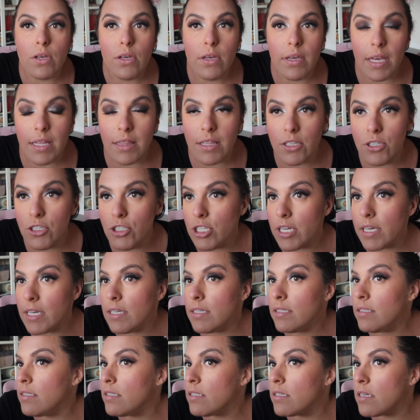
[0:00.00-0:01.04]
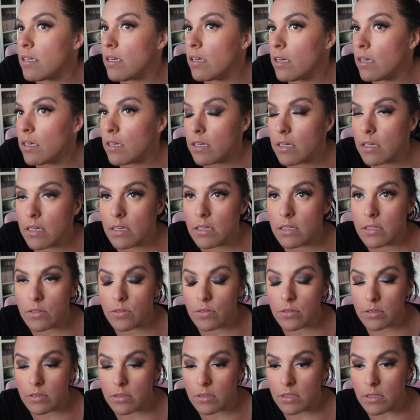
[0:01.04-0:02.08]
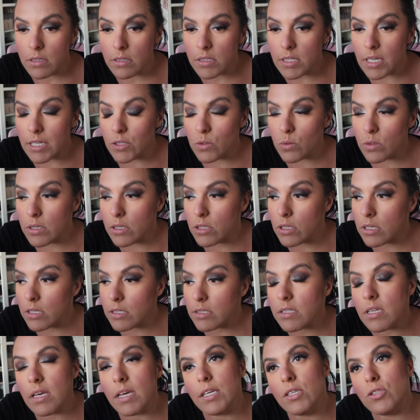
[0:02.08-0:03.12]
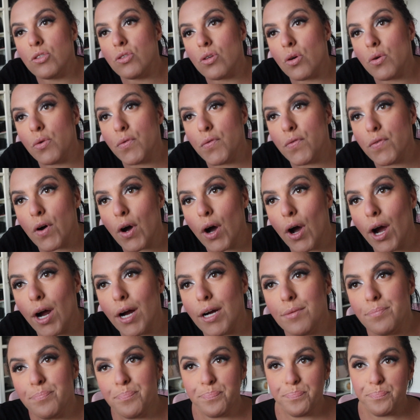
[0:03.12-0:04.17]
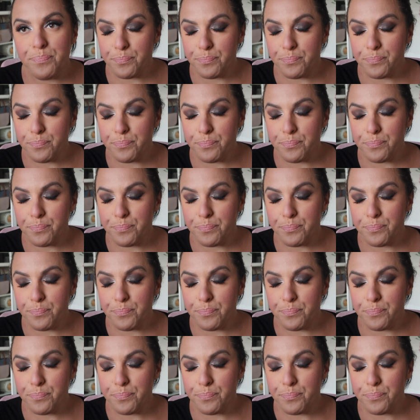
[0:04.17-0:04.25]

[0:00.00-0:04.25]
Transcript: you get the gist. That's what it looks like so far.